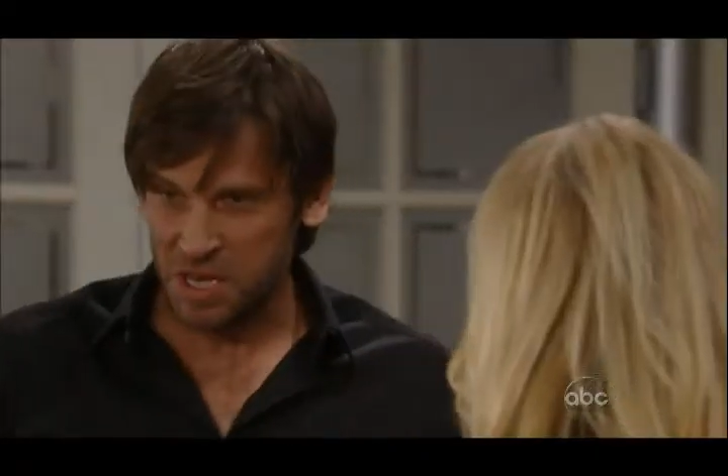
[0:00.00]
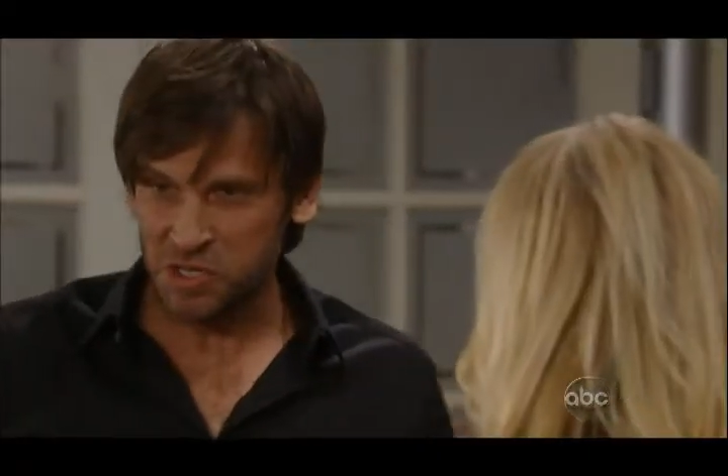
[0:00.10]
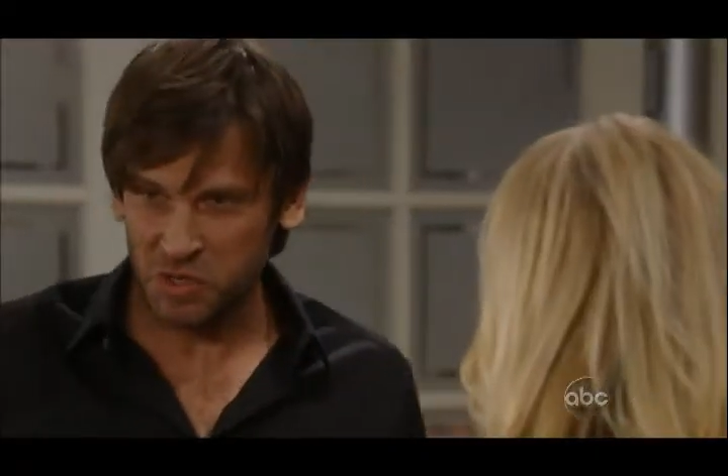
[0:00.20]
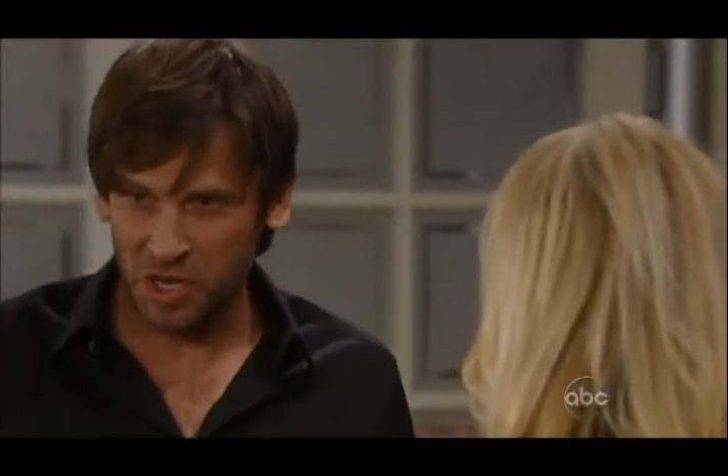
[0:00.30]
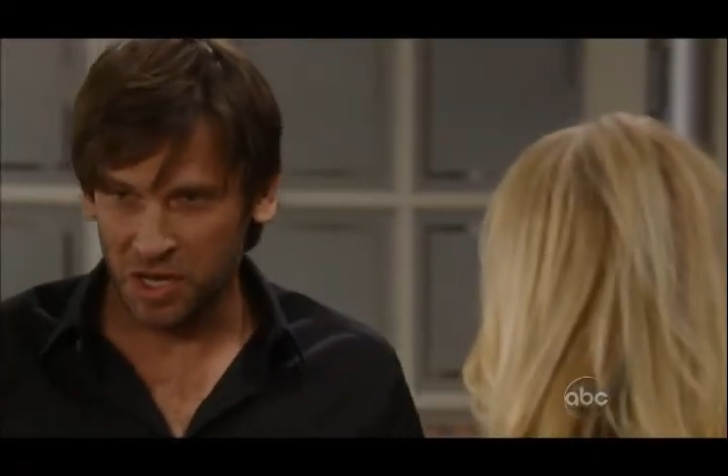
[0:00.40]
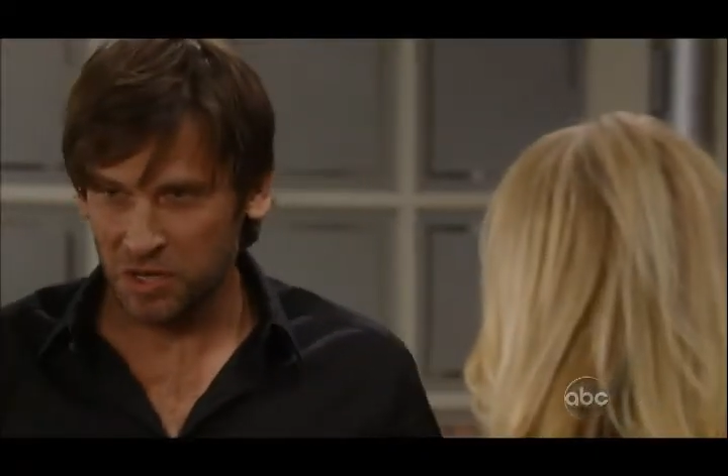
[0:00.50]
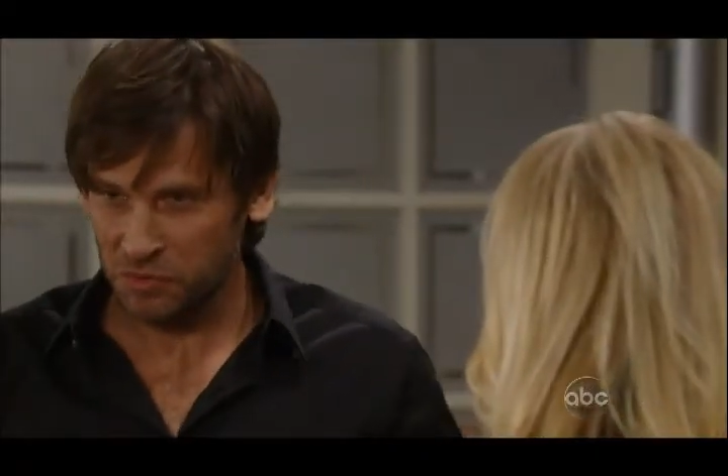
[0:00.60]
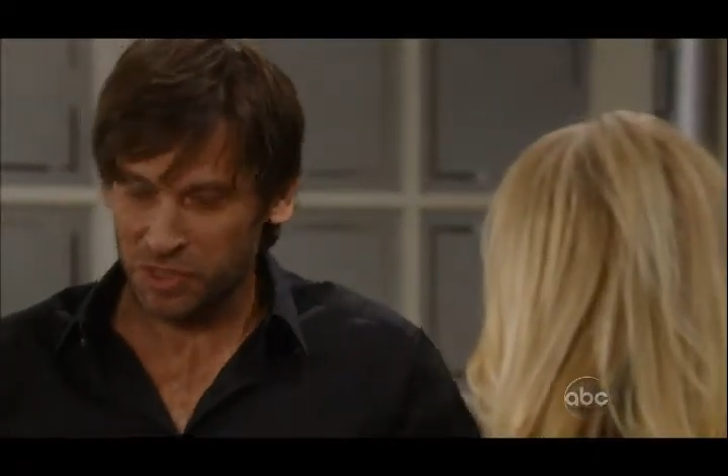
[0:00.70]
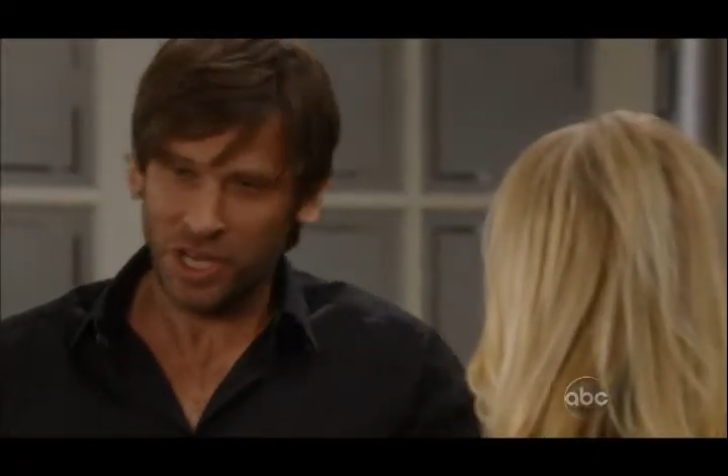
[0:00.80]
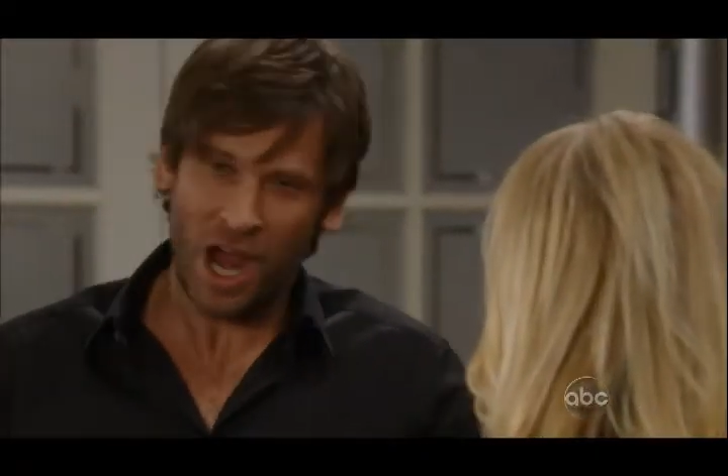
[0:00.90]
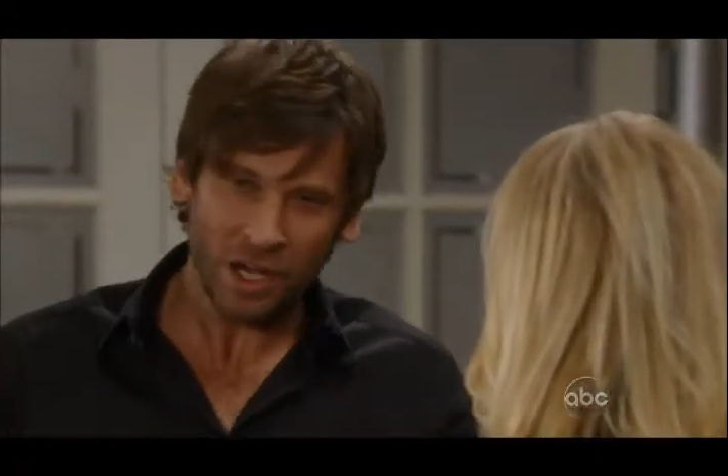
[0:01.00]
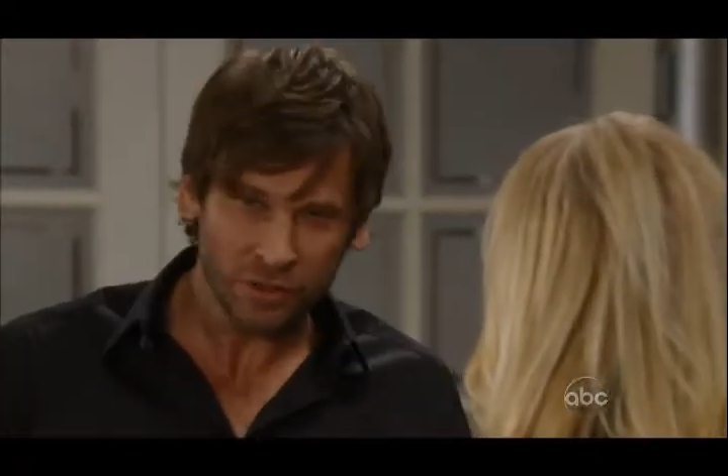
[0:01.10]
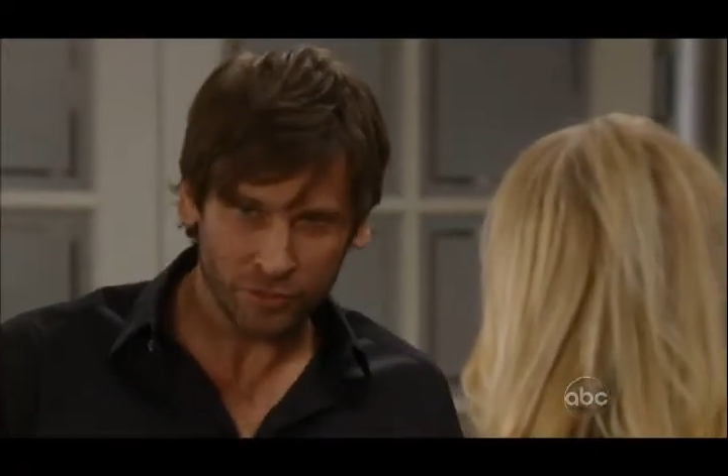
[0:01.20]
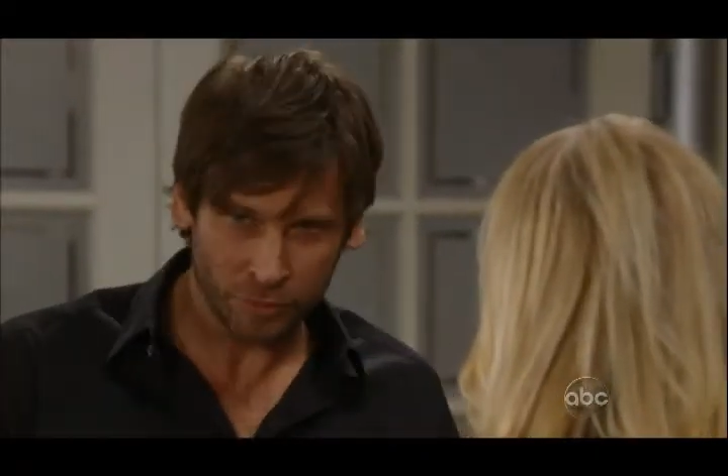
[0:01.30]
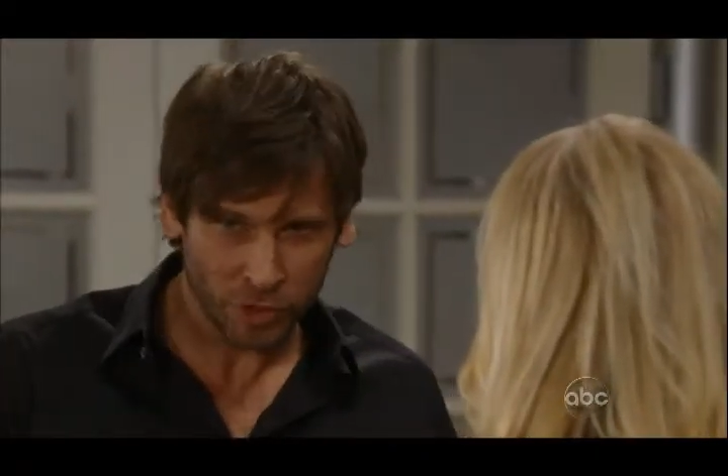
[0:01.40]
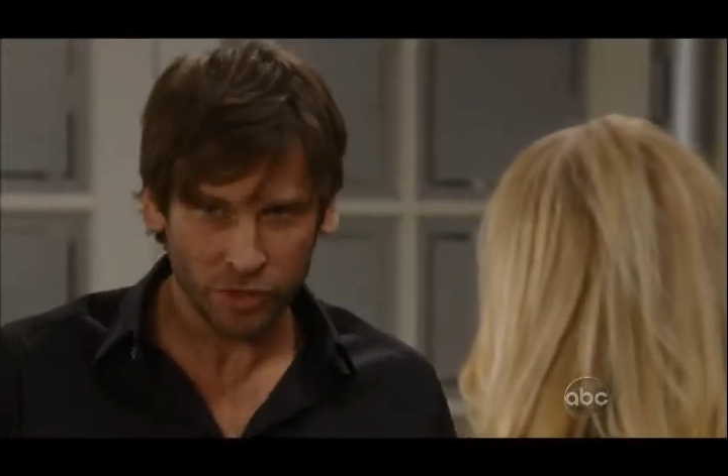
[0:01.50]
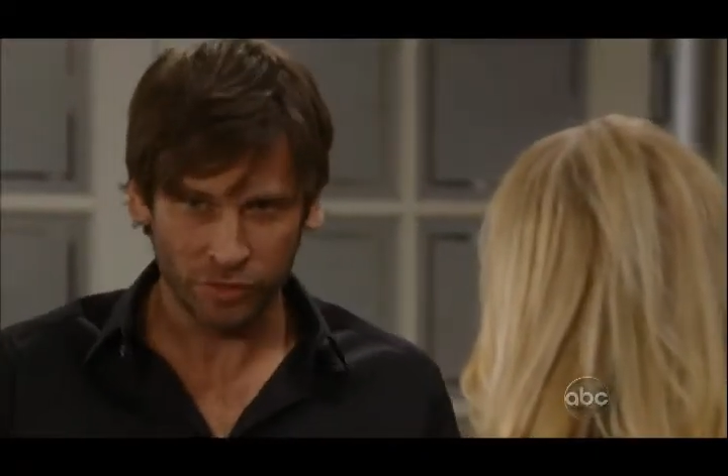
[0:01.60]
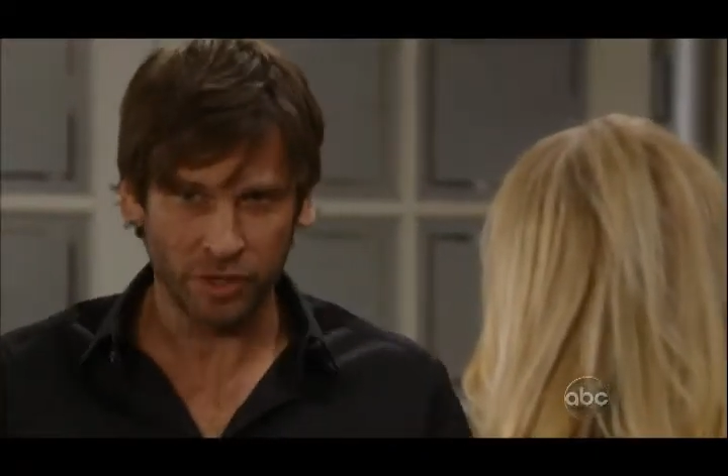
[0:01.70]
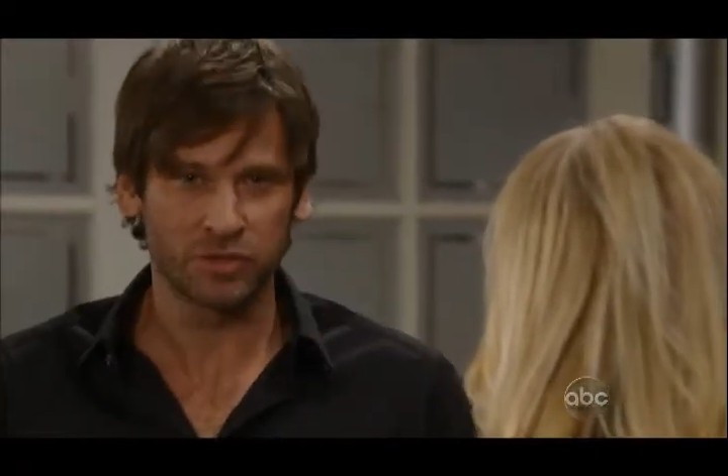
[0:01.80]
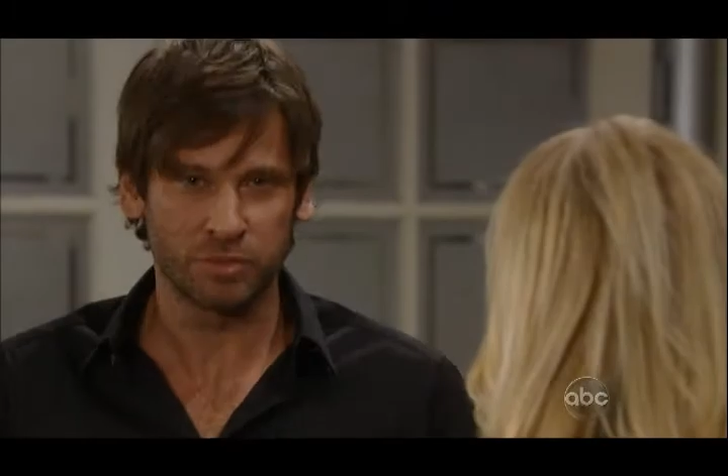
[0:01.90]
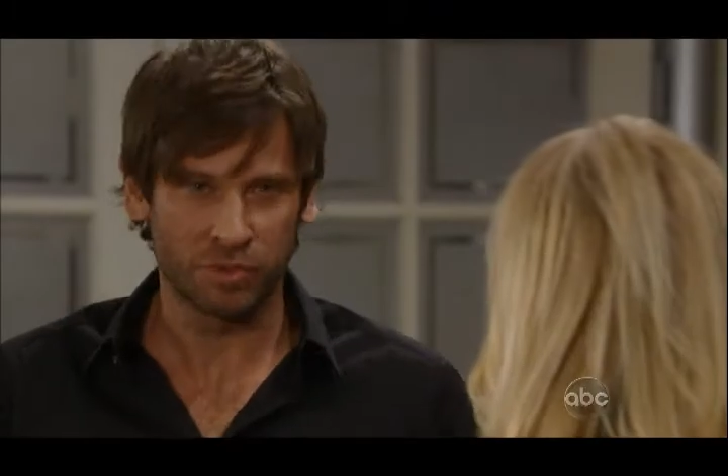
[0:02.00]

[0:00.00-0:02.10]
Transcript: has retired from her career as a